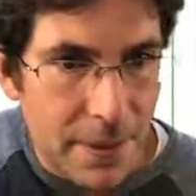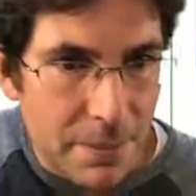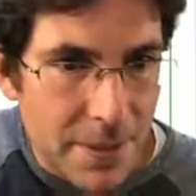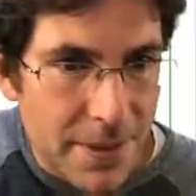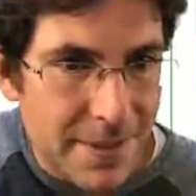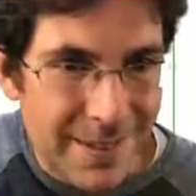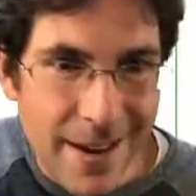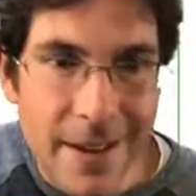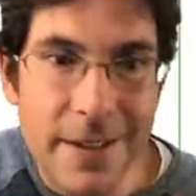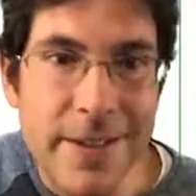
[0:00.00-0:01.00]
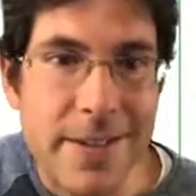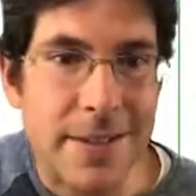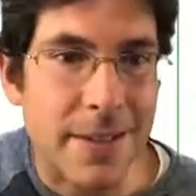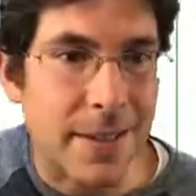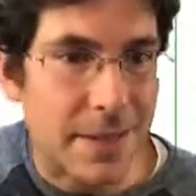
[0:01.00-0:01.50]
But it's kind of
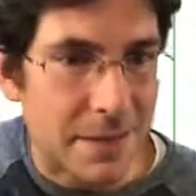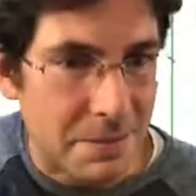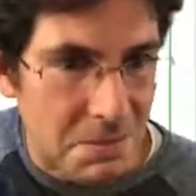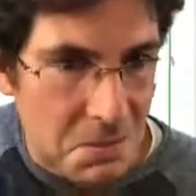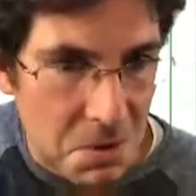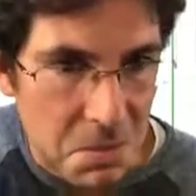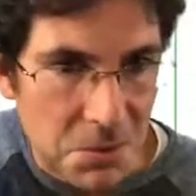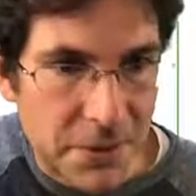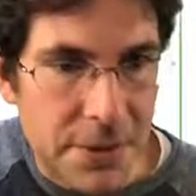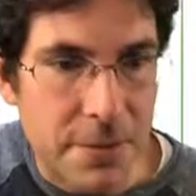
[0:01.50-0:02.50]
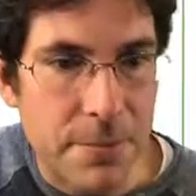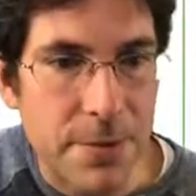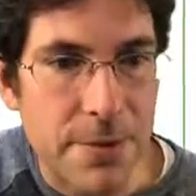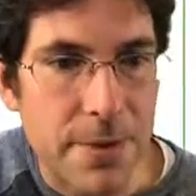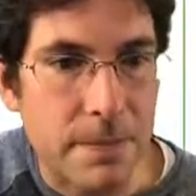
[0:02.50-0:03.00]
just a normal
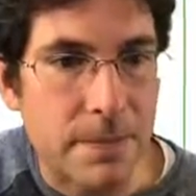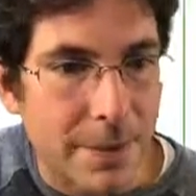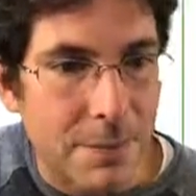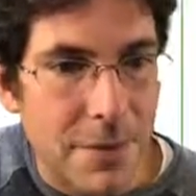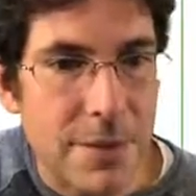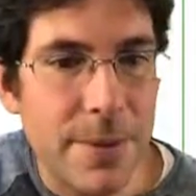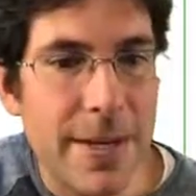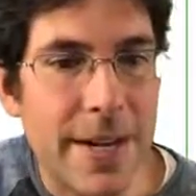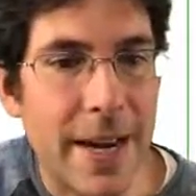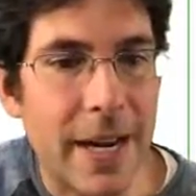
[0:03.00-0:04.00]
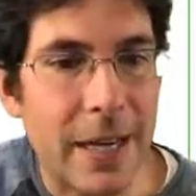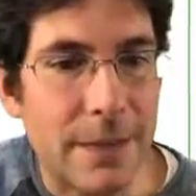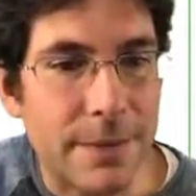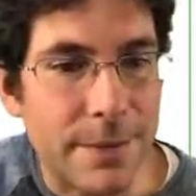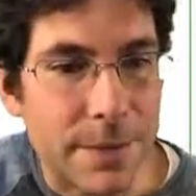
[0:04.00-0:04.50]
distribution between
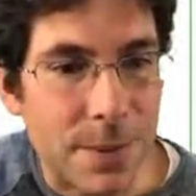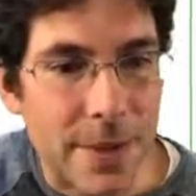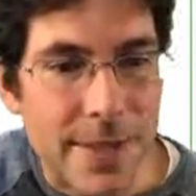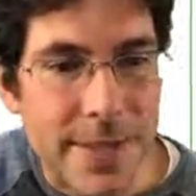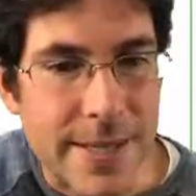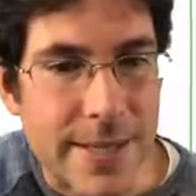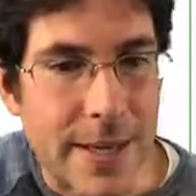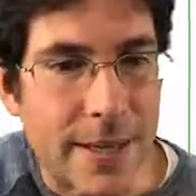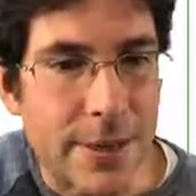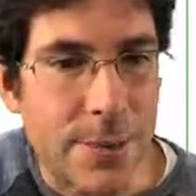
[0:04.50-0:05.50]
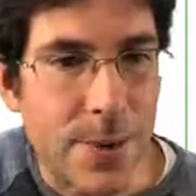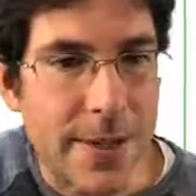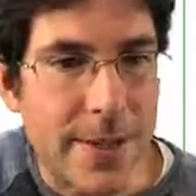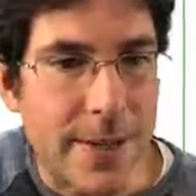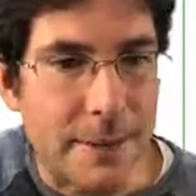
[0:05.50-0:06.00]
-20 and
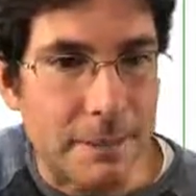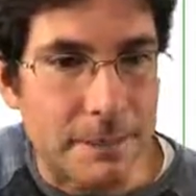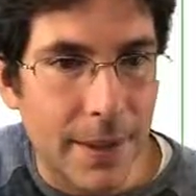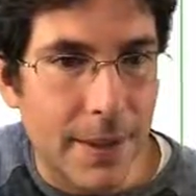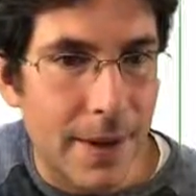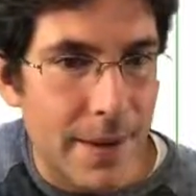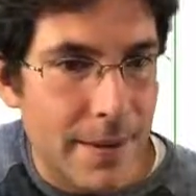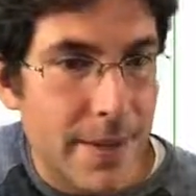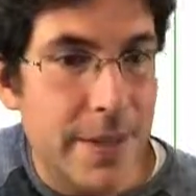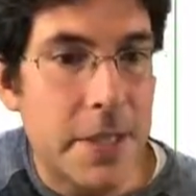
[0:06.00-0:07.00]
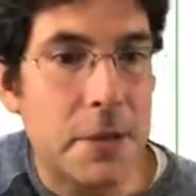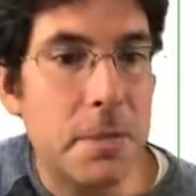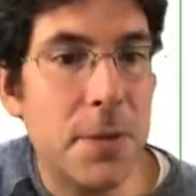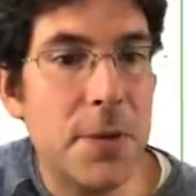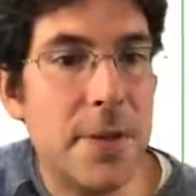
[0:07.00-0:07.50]
20. And this
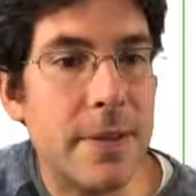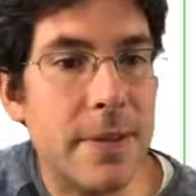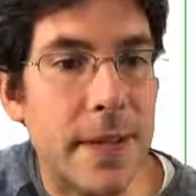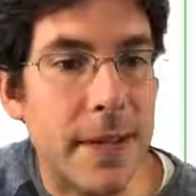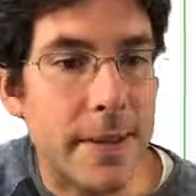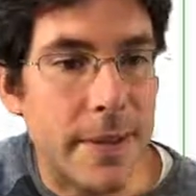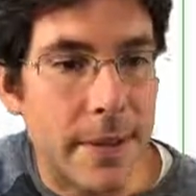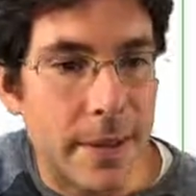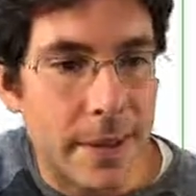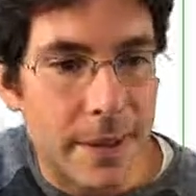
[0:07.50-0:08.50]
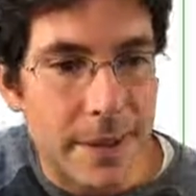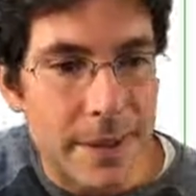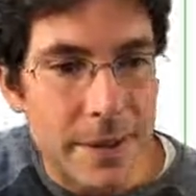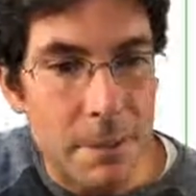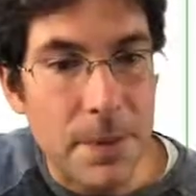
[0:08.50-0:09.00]
distribution says
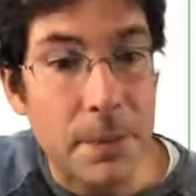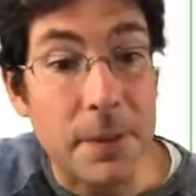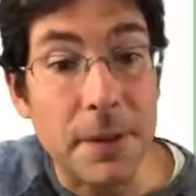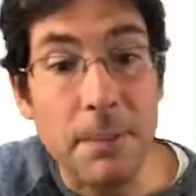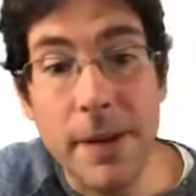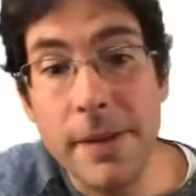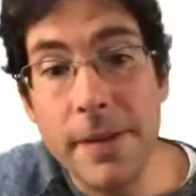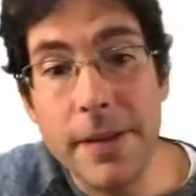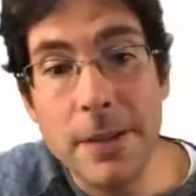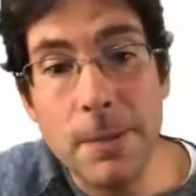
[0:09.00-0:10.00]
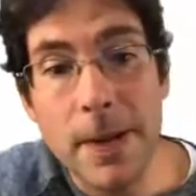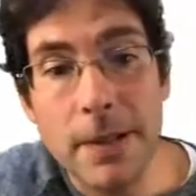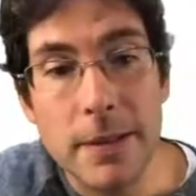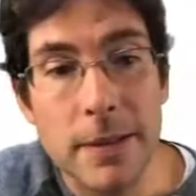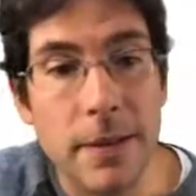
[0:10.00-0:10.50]
some people did better than
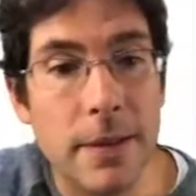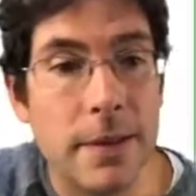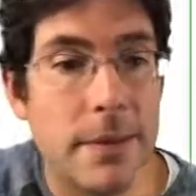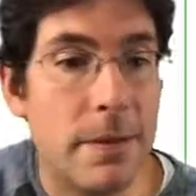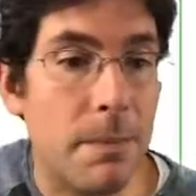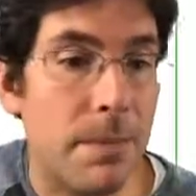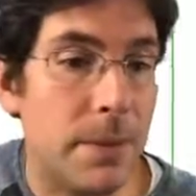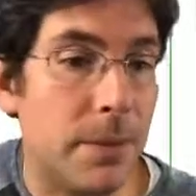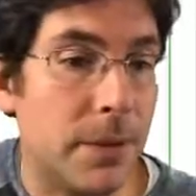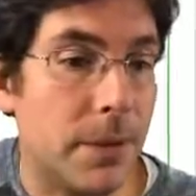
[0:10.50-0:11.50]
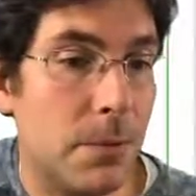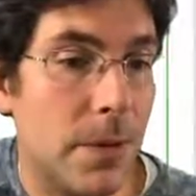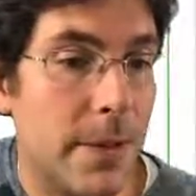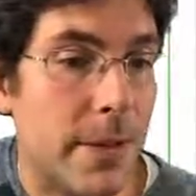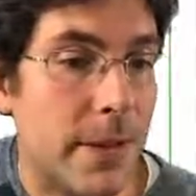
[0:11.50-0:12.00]
expected, some people did
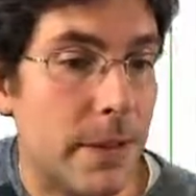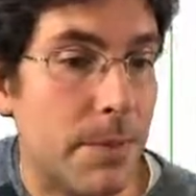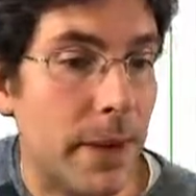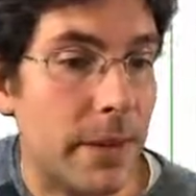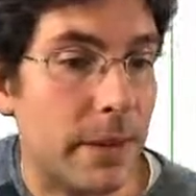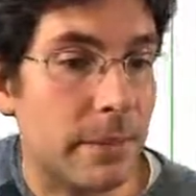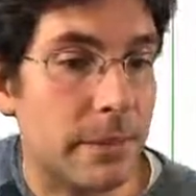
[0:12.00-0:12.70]
worse than expected,